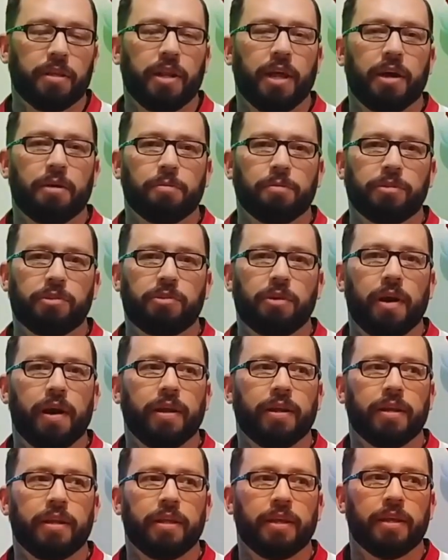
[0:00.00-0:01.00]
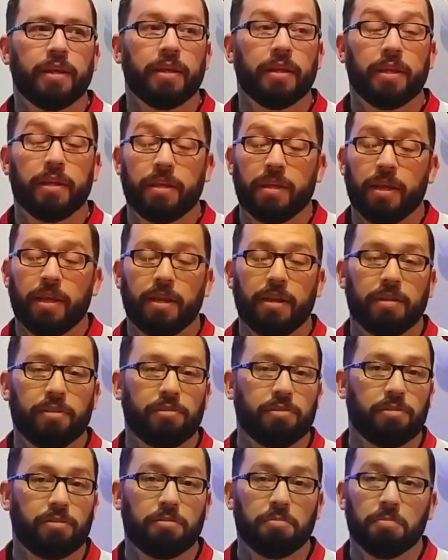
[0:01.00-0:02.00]
that I was trying it in, again,
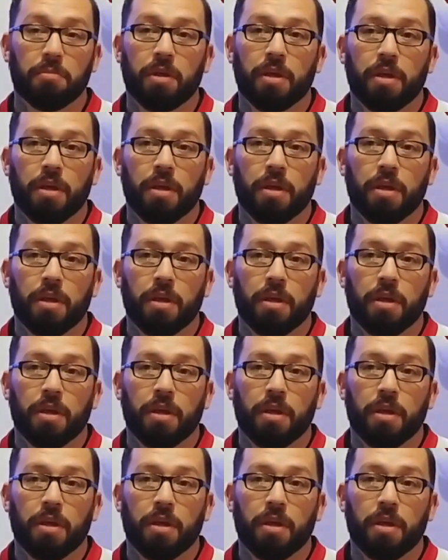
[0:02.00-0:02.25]
it's